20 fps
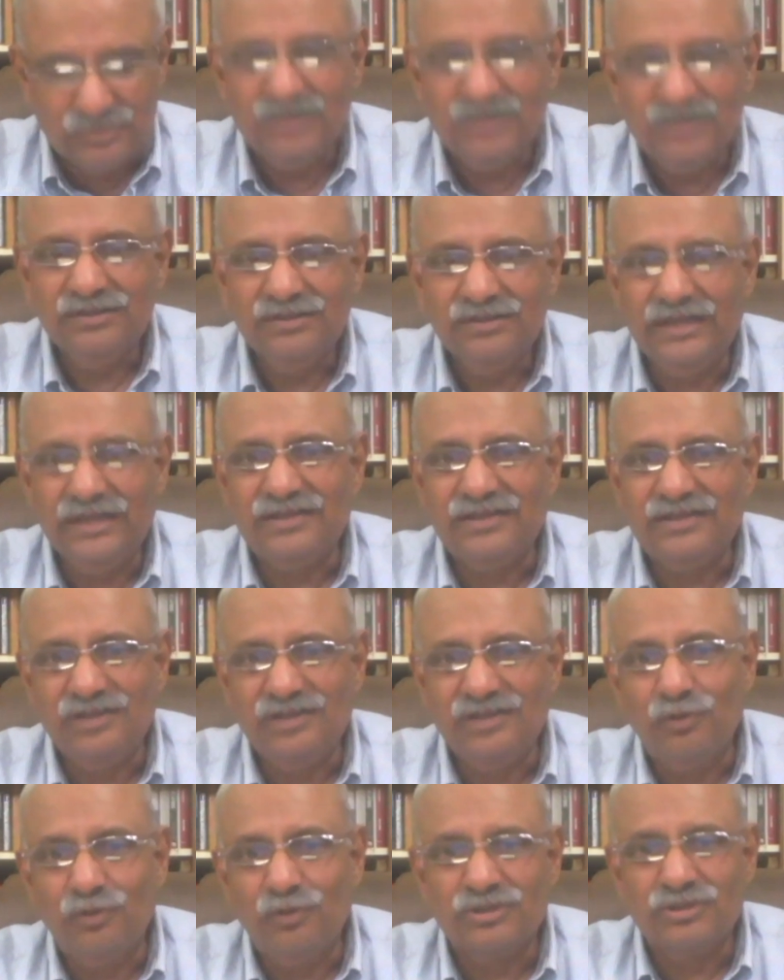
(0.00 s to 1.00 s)
that is Lok
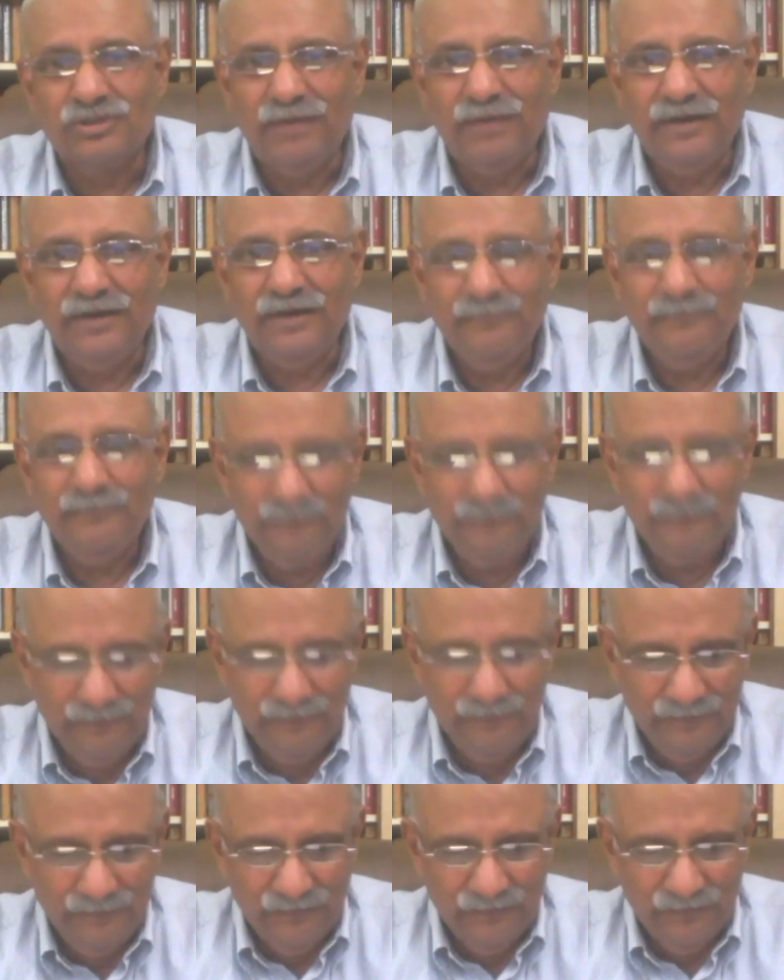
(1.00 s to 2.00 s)
Sabha.
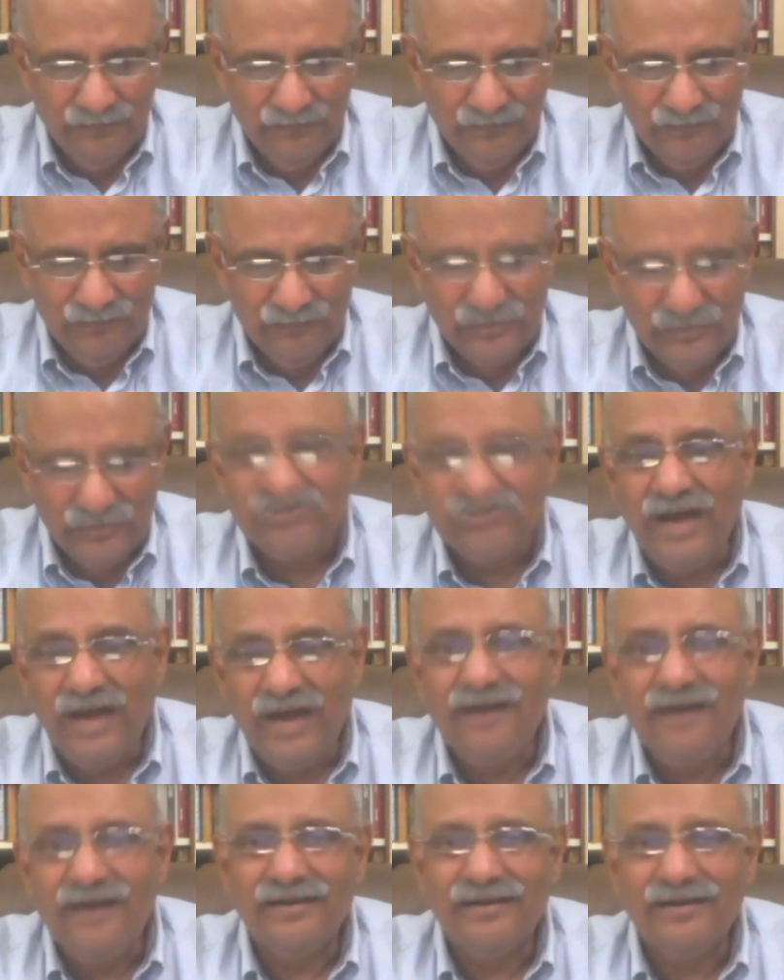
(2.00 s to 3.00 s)
The
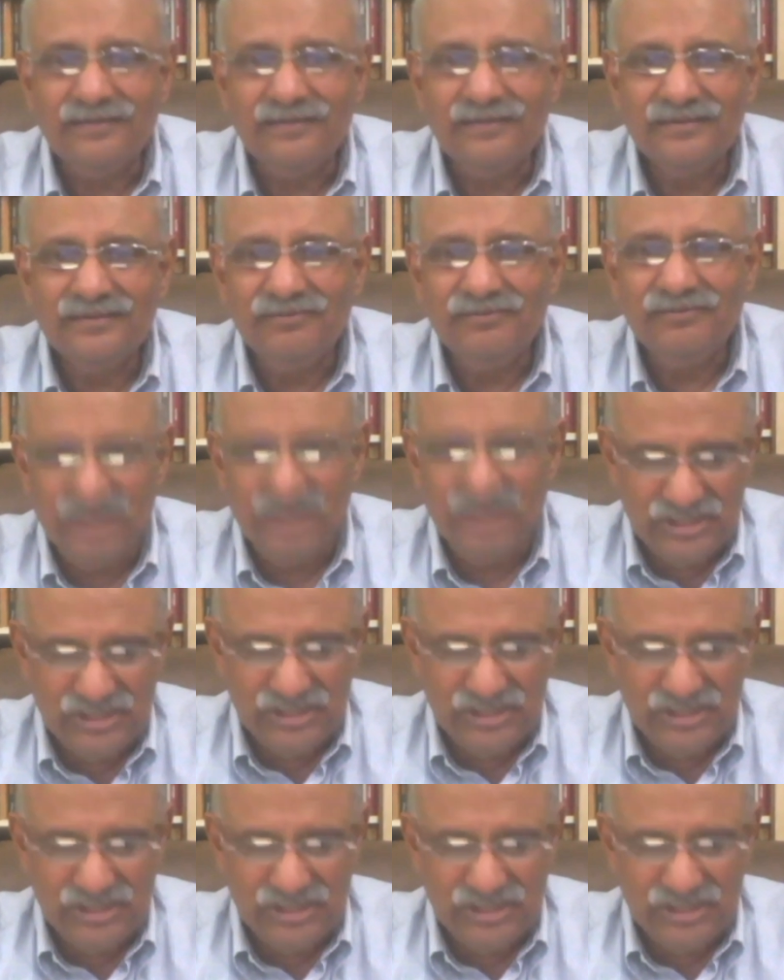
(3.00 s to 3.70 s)
third feature,